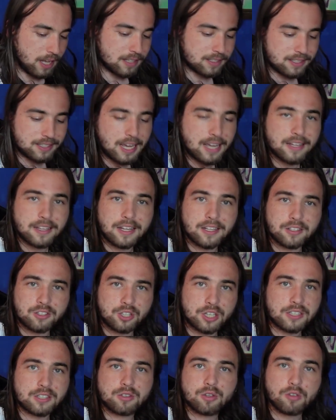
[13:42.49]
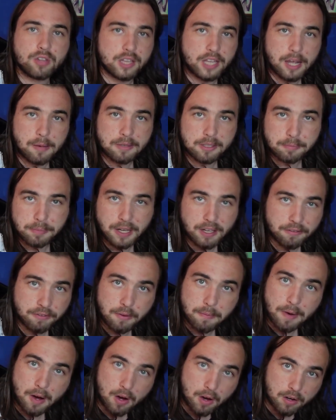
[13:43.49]
Instead, just through the damage ping
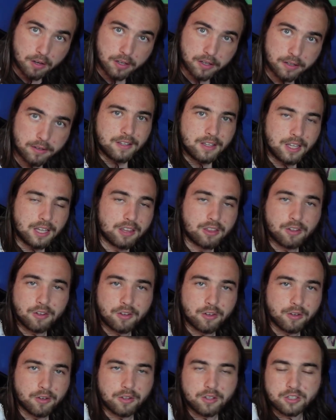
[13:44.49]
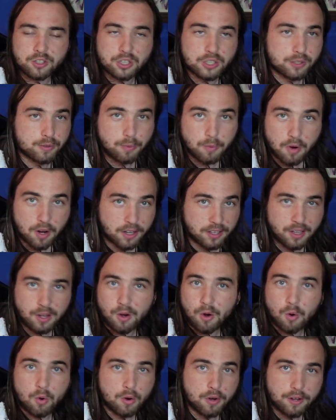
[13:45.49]
from Mahar, either just 1,
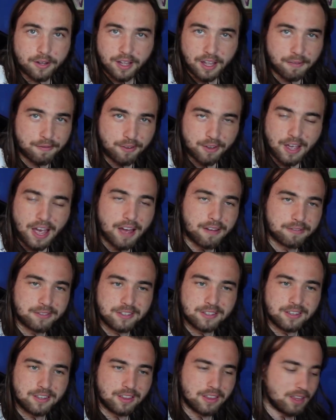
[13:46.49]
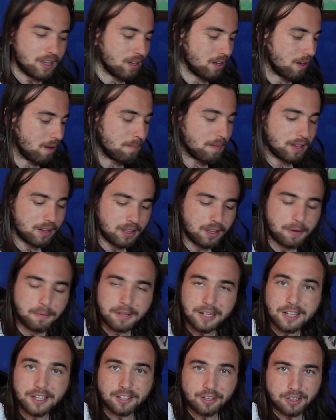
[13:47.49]
or if you have the Amelia
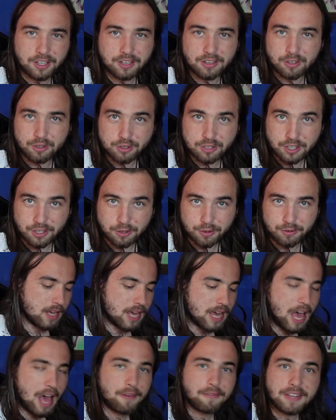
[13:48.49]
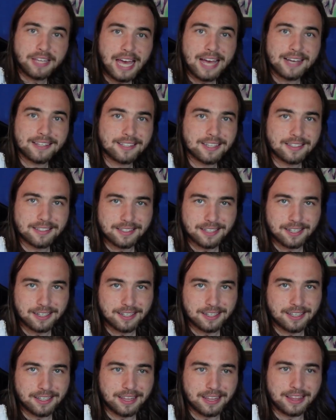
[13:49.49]
play, you can do 2. Having access
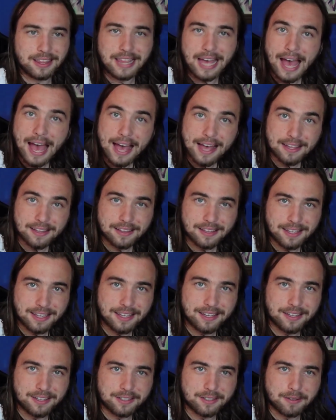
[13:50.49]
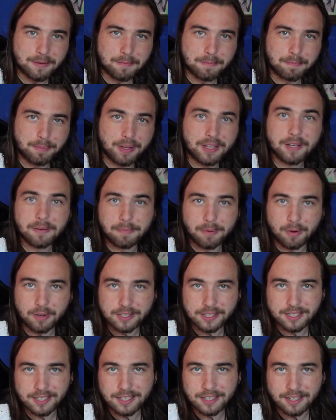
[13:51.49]
to that is pretty
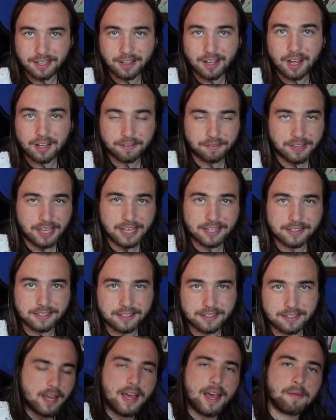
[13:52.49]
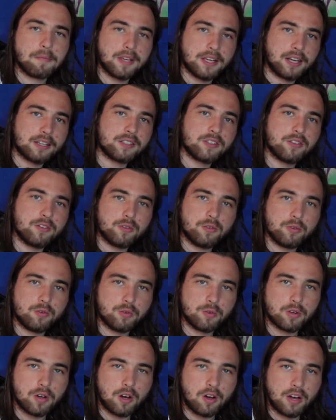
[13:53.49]
important in a lot of cases. And because
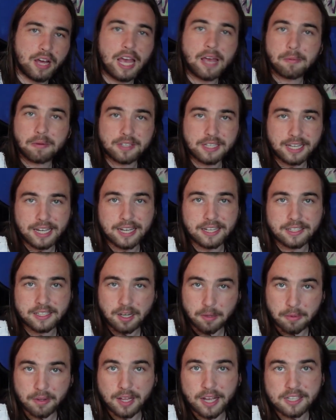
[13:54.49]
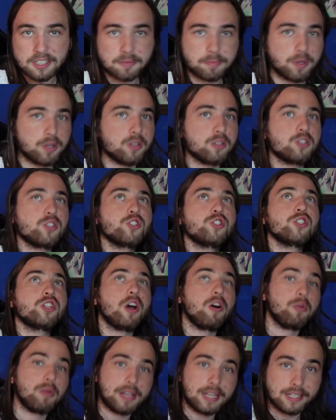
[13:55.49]
you are able to get double Esper
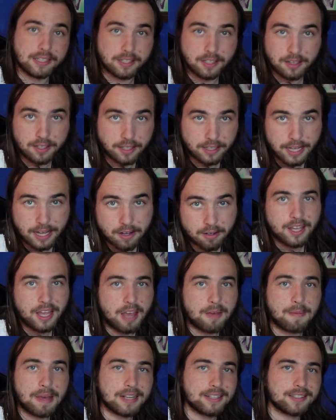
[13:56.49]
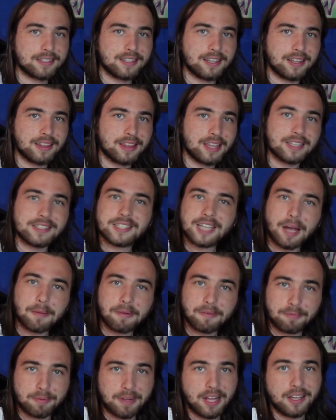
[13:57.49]
so easily now, it makes this type
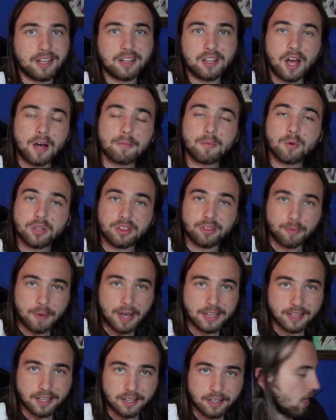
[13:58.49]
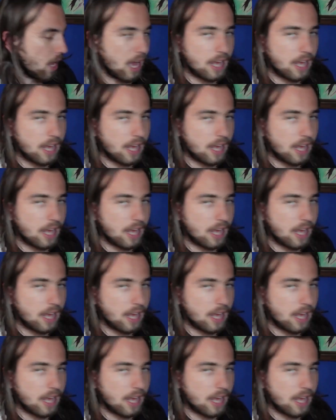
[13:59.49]
of play a lot more threatening.